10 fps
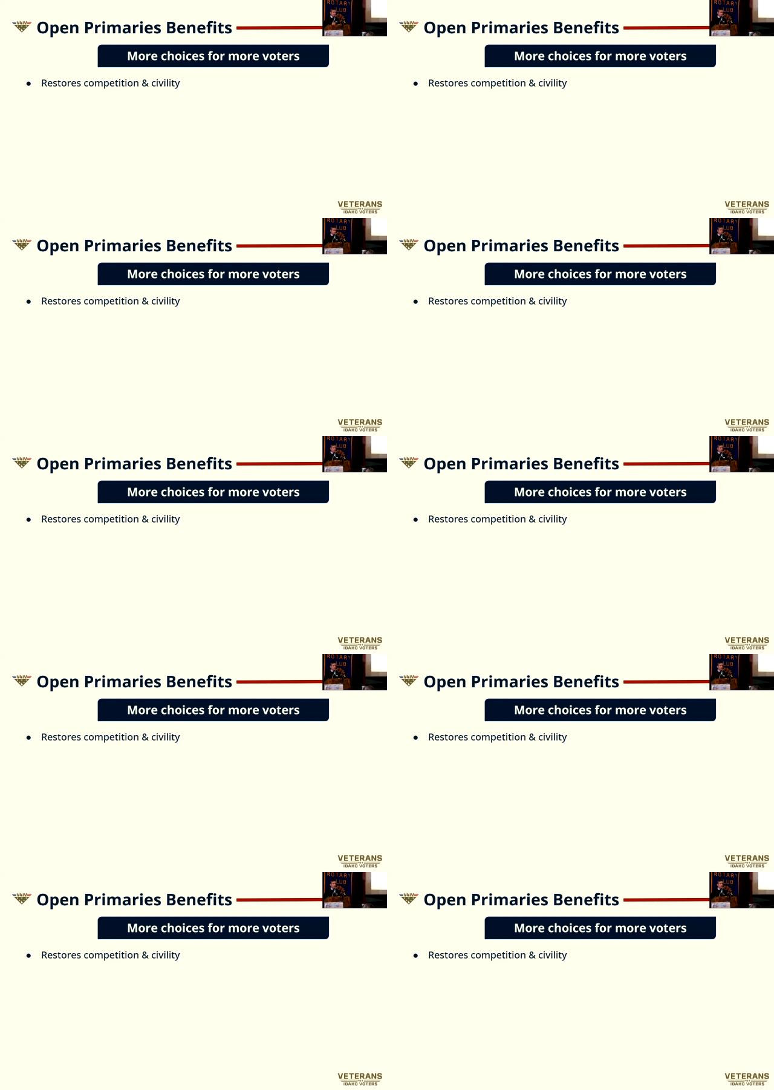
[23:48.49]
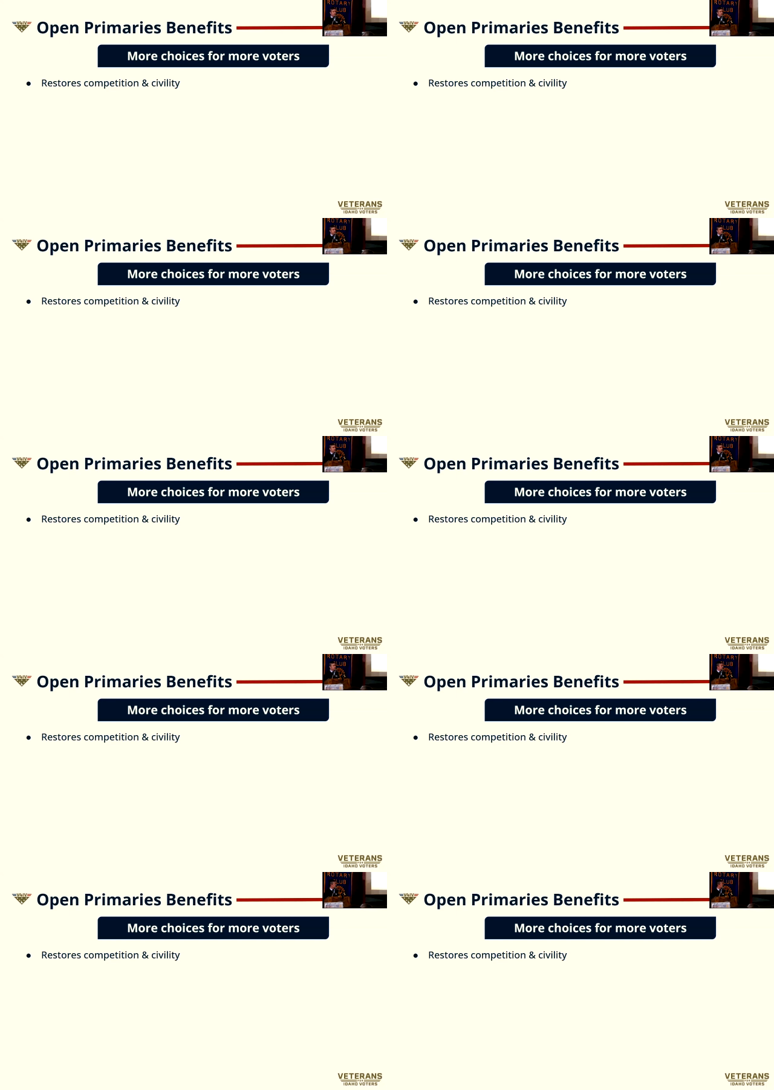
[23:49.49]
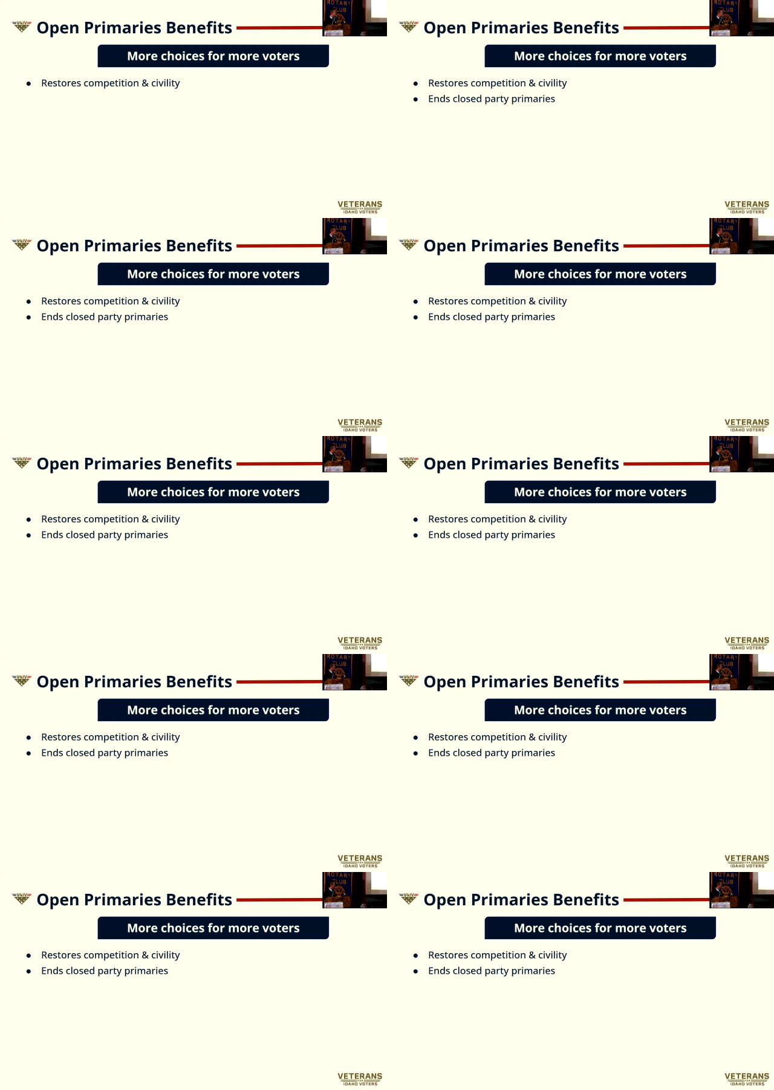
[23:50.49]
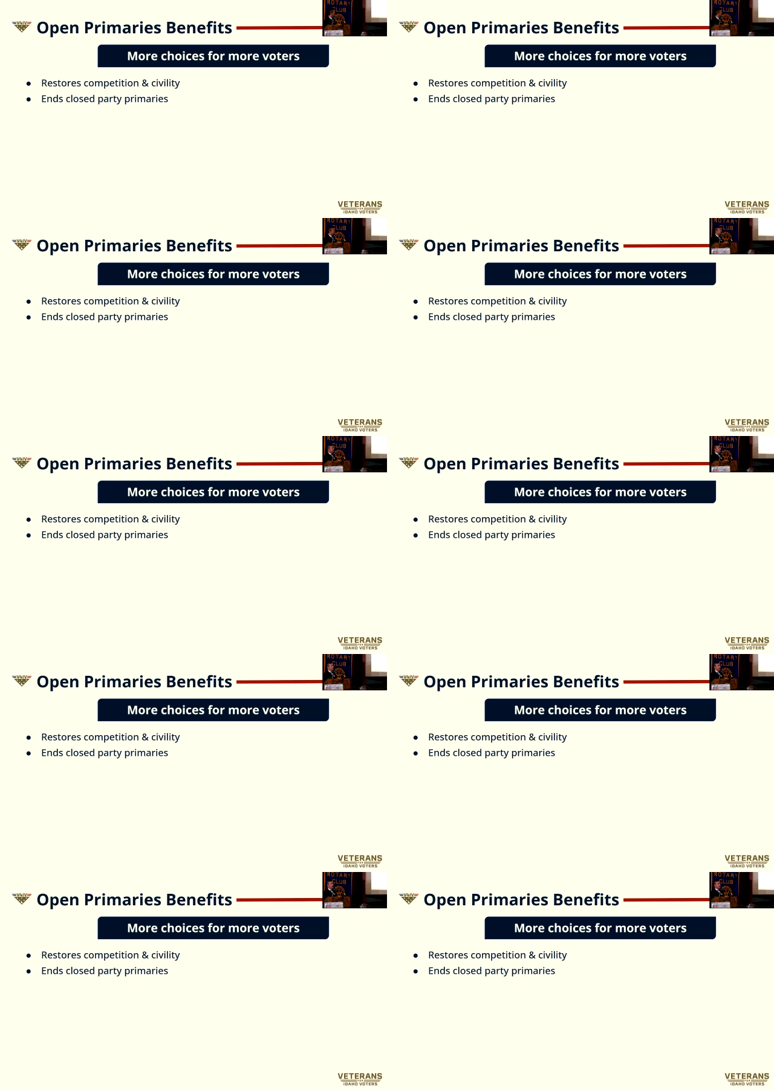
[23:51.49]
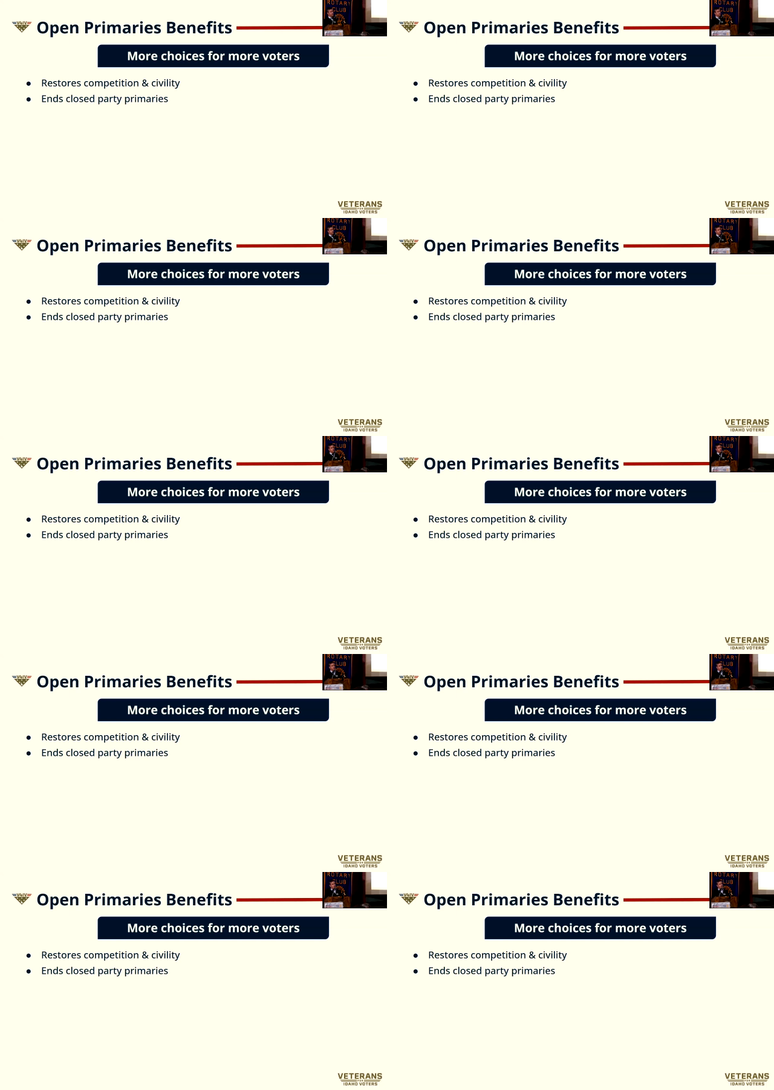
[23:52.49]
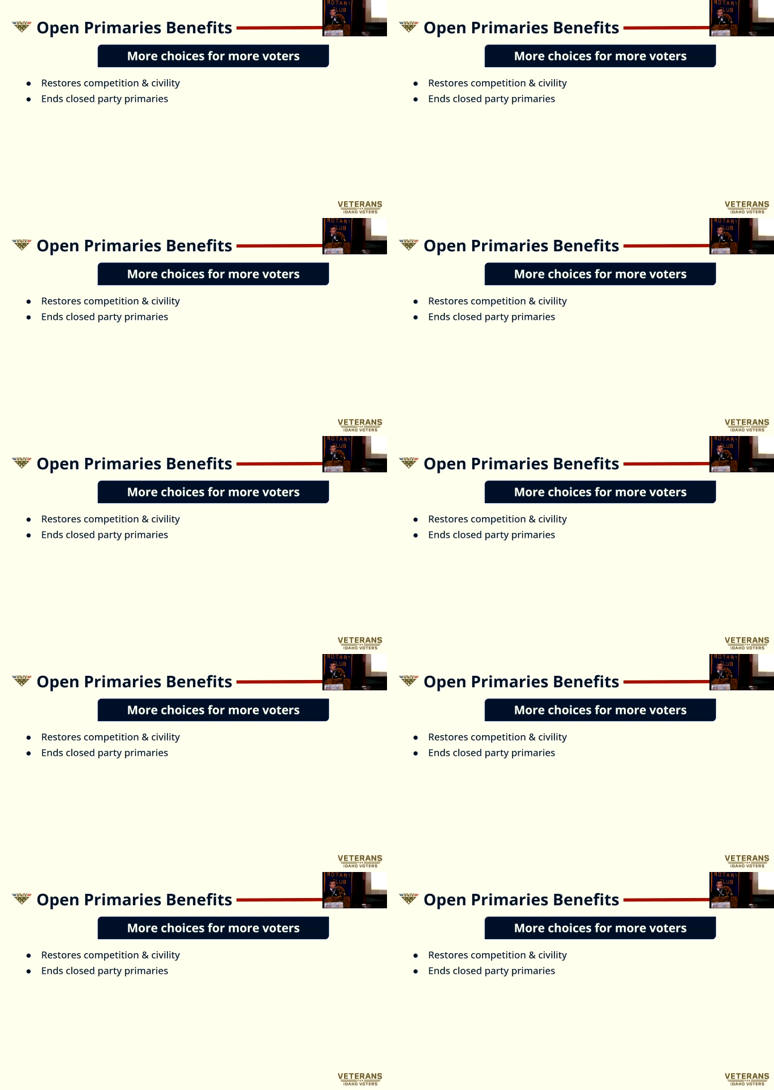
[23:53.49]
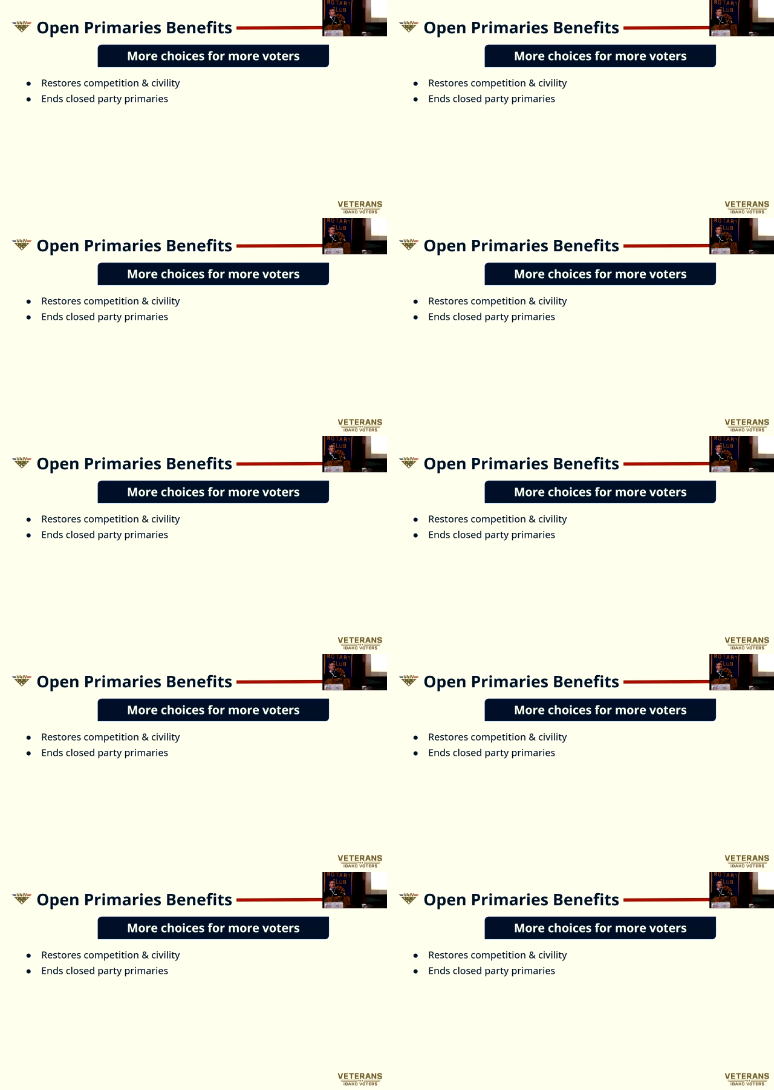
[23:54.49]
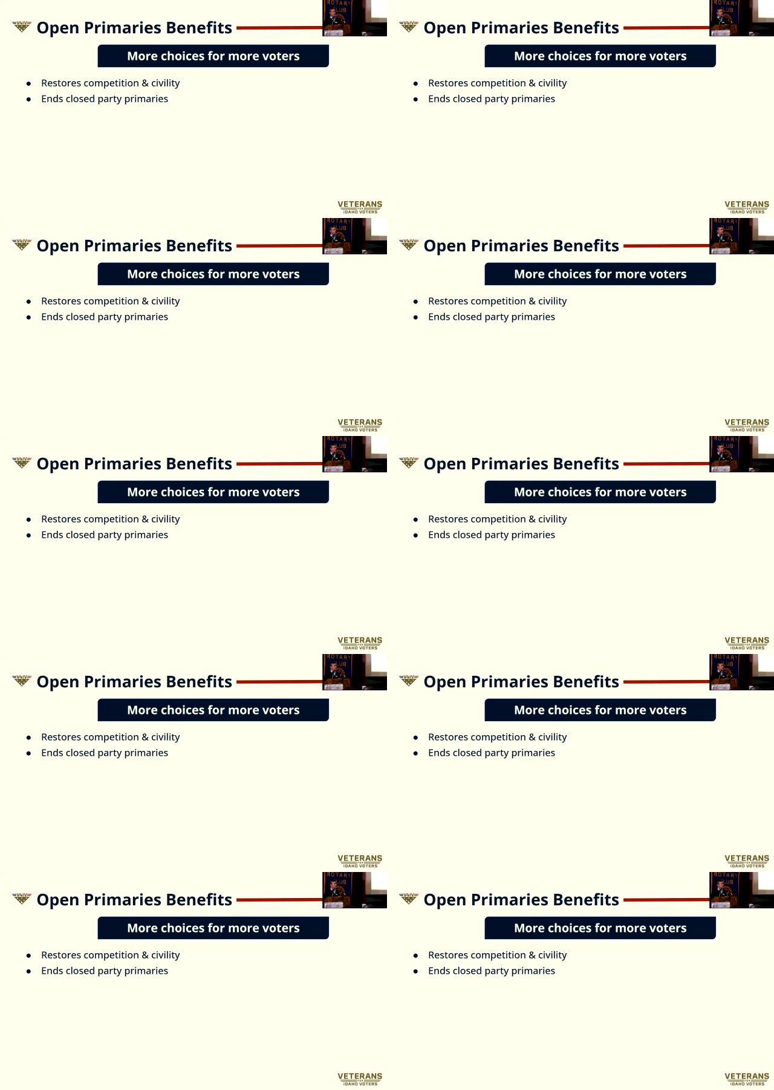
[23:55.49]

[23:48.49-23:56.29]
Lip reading: Nobody's mouth can be seen.